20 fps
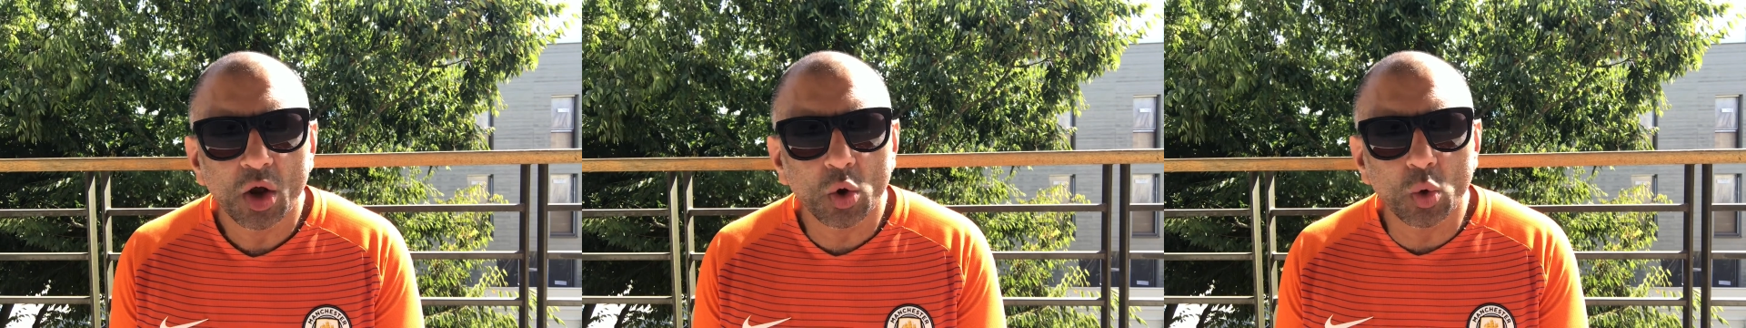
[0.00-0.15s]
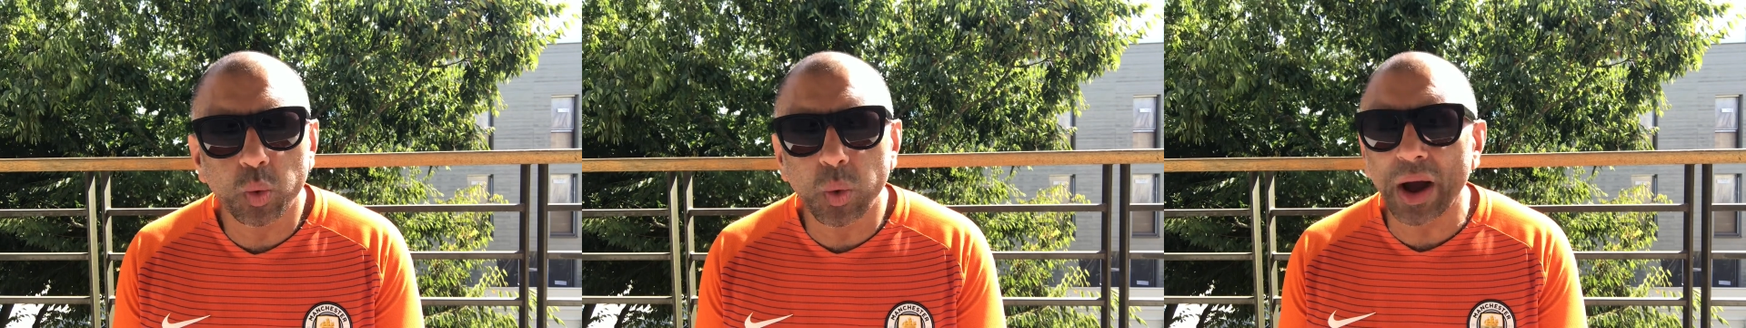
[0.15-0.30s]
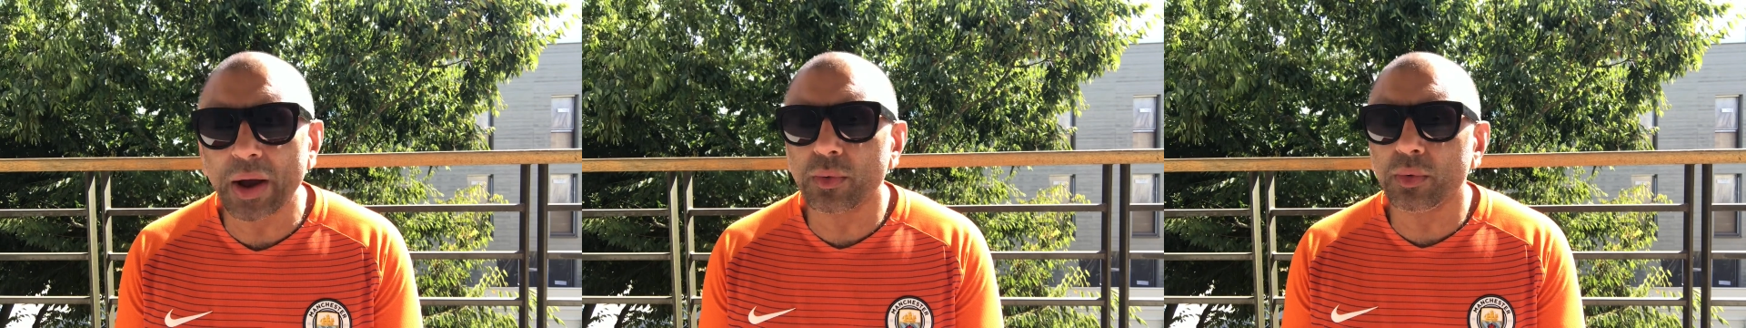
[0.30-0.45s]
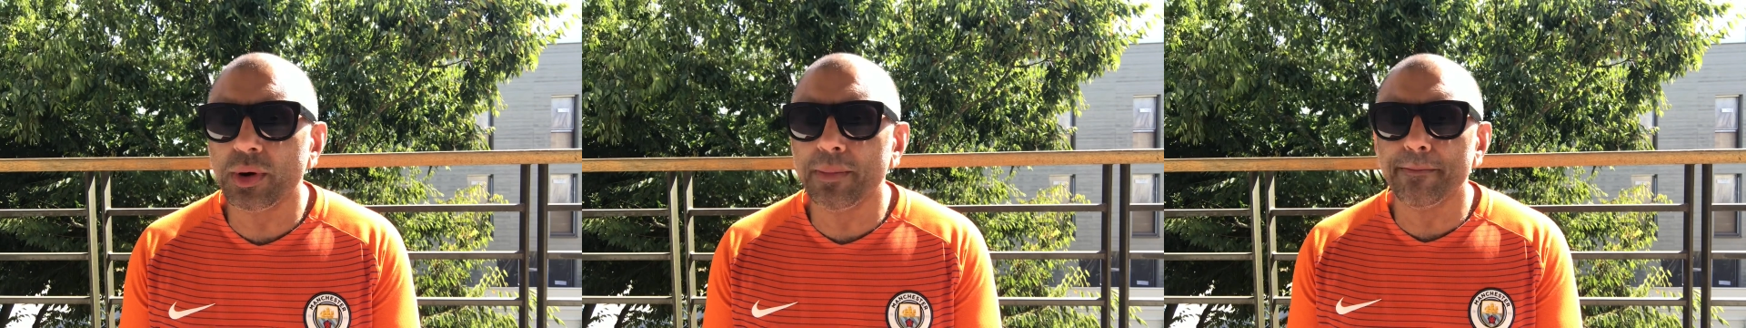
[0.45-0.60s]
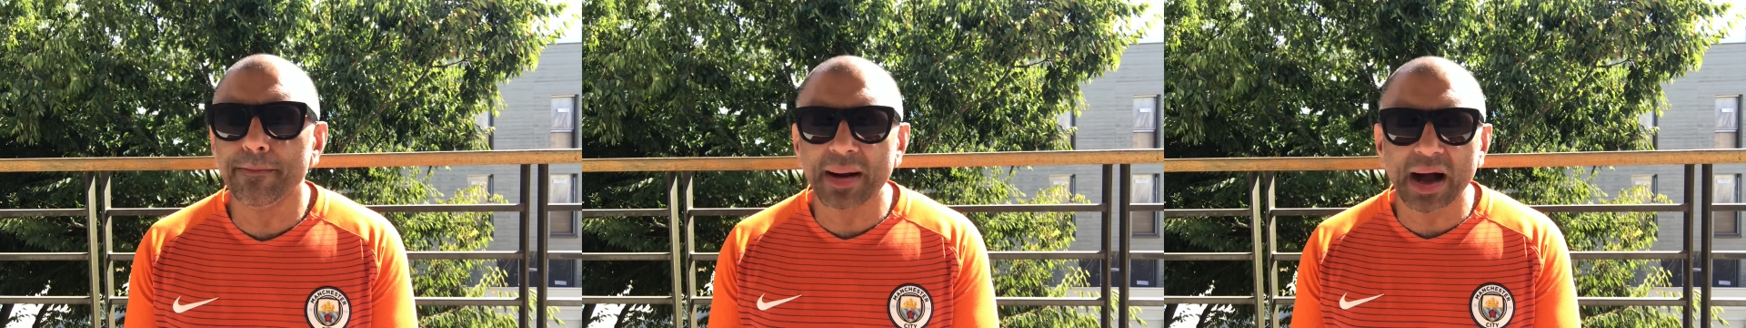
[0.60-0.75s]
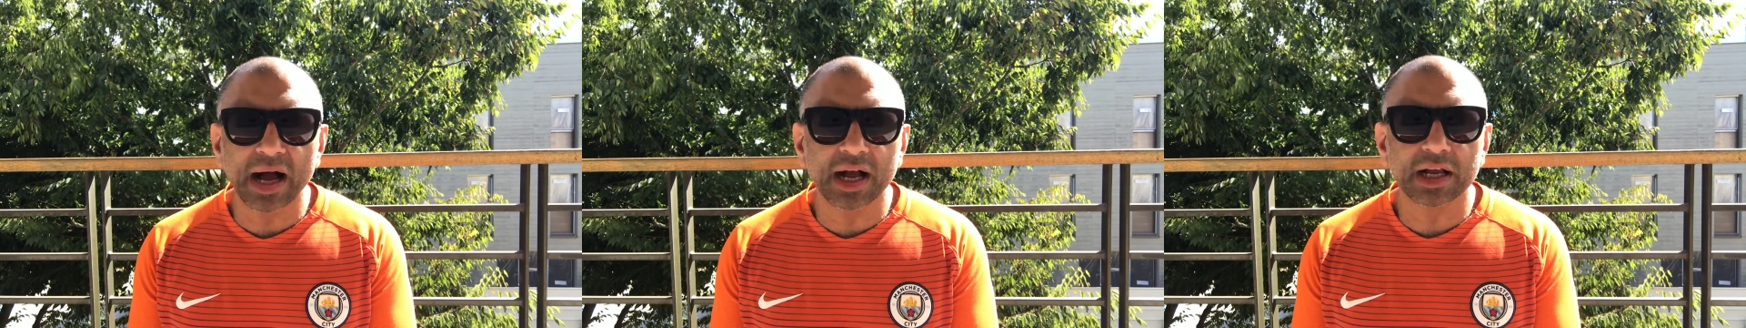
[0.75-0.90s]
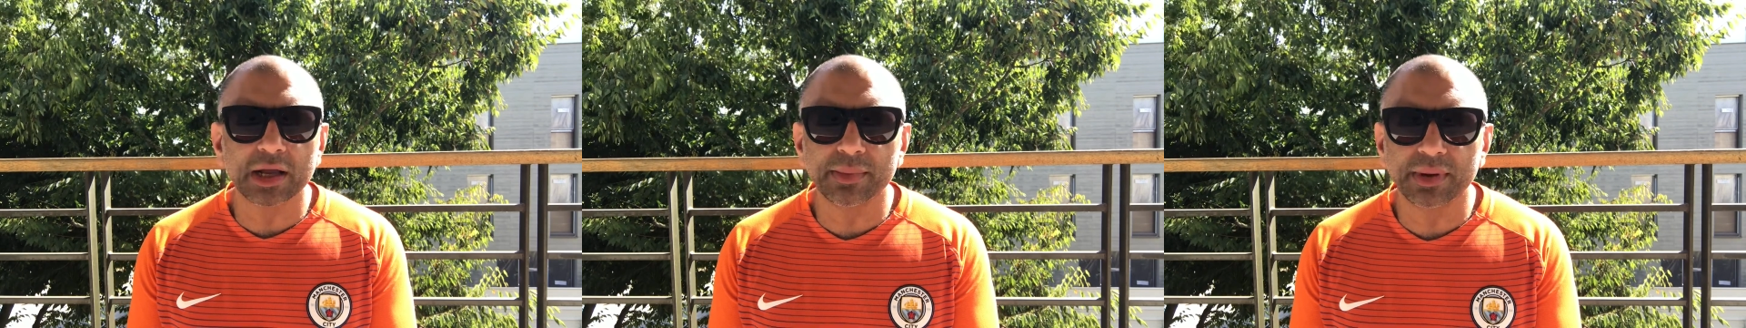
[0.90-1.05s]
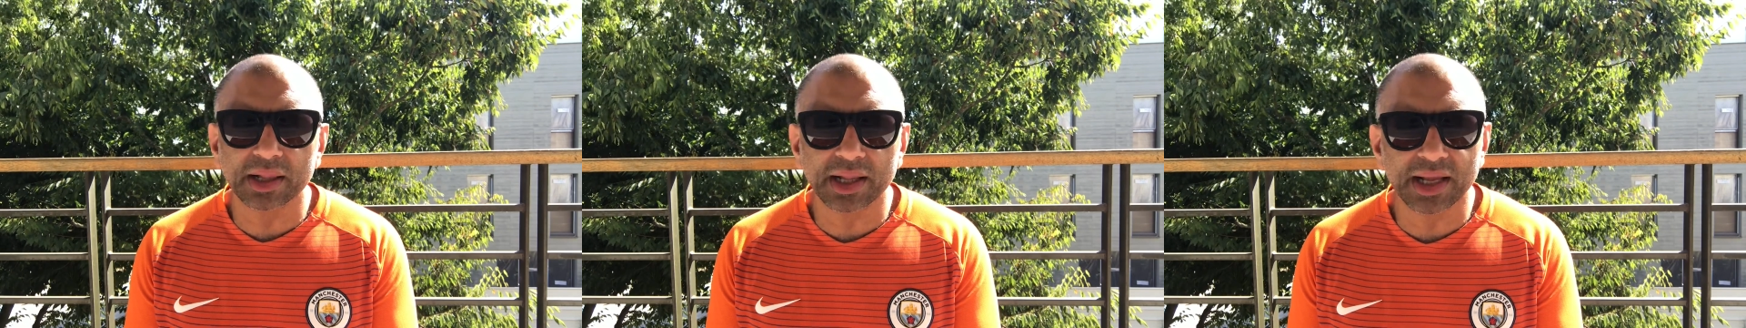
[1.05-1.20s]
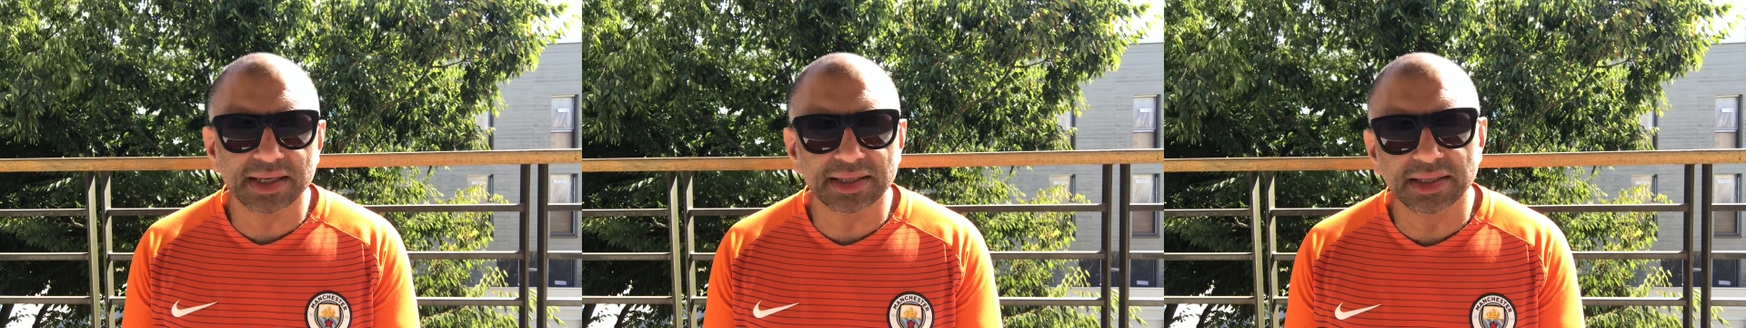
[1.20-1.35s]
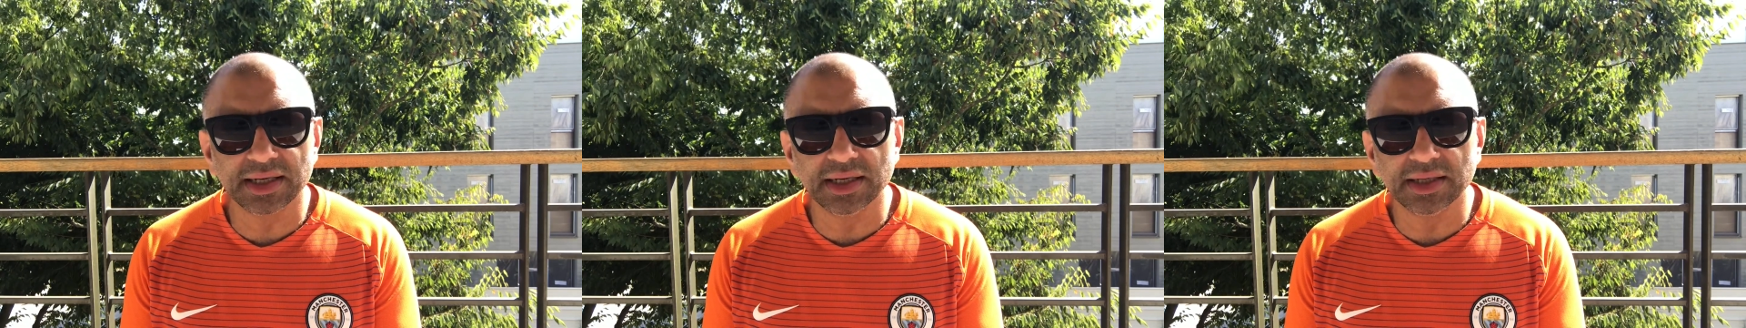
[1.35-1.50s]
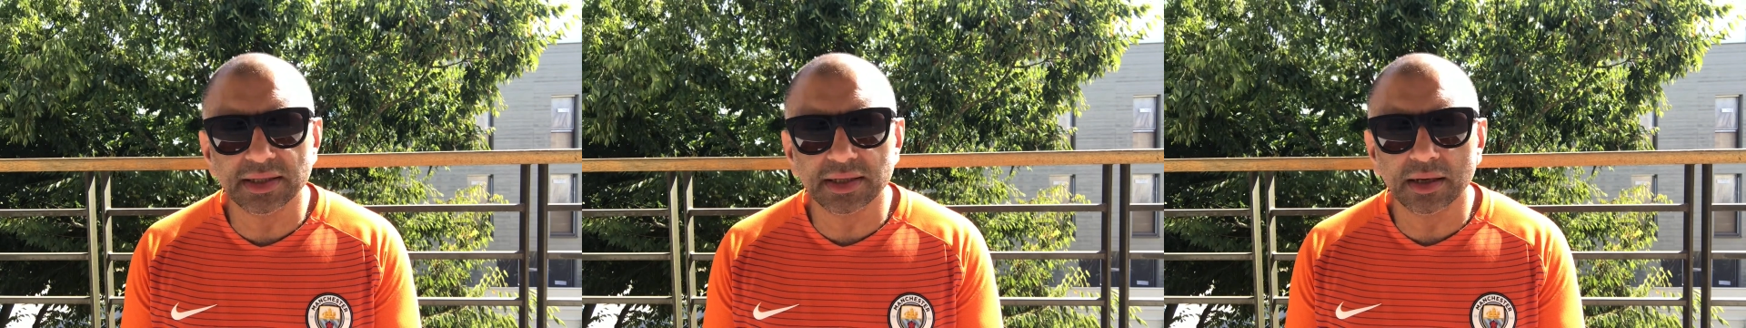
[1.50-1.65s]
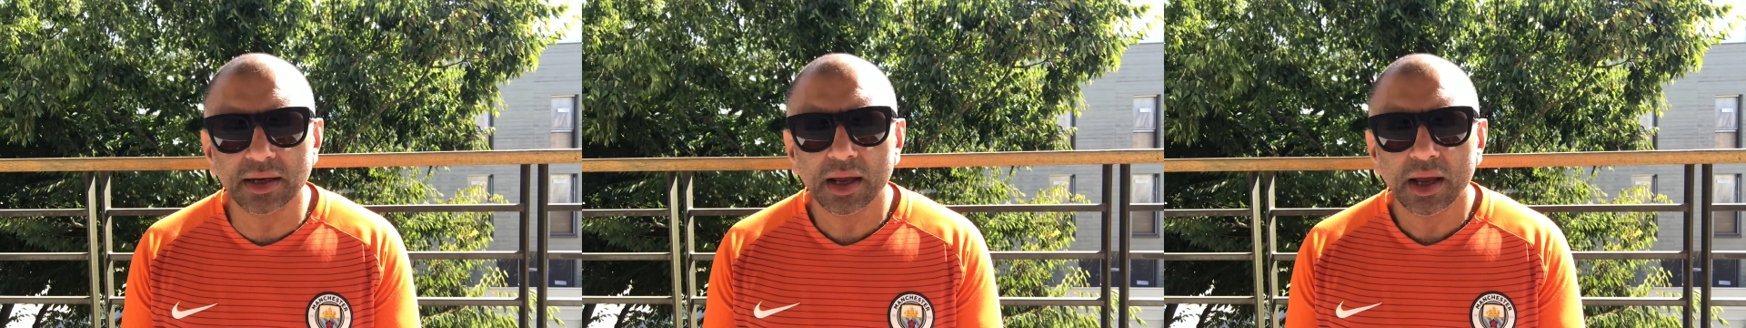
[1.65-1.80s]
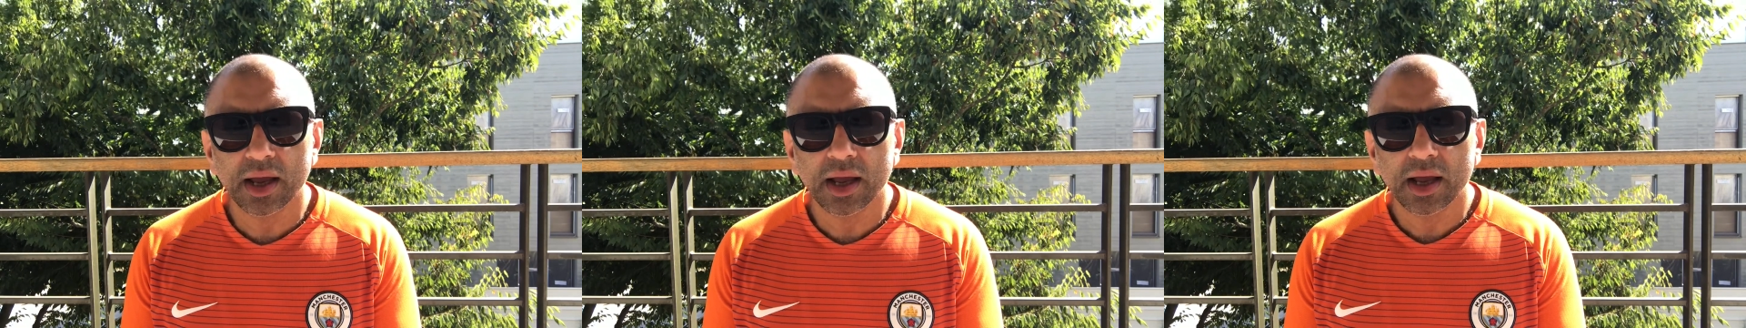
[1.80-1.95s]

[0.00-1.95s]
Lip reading: quite remarkable last season